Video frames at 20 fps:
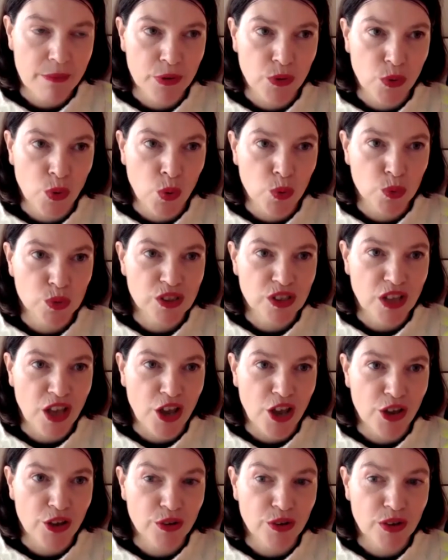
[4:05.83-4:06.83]
but
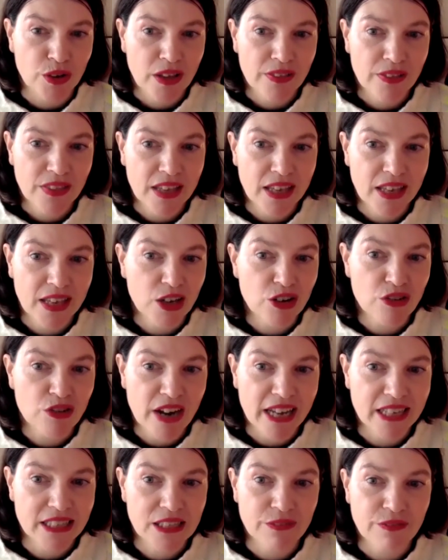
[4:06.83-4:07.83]
also thinking
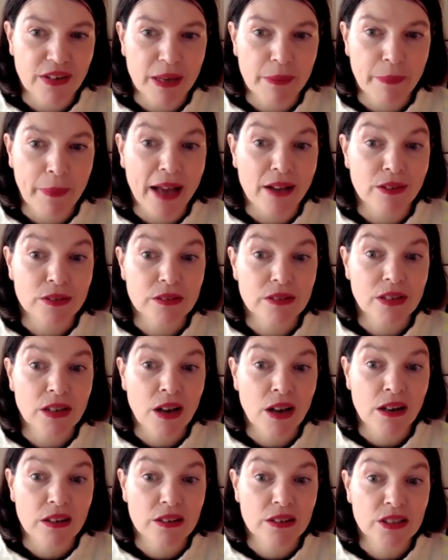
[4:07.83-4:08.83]
creatively about
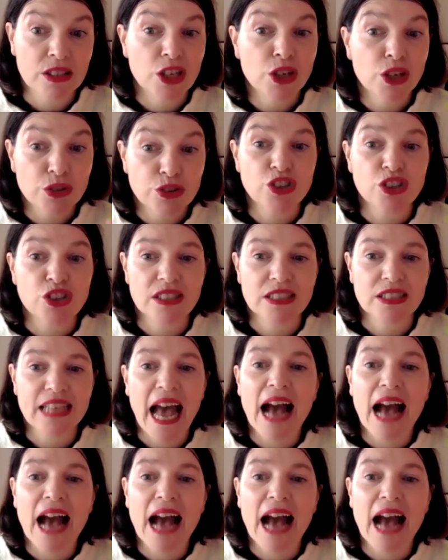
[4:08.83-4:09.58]
solutions.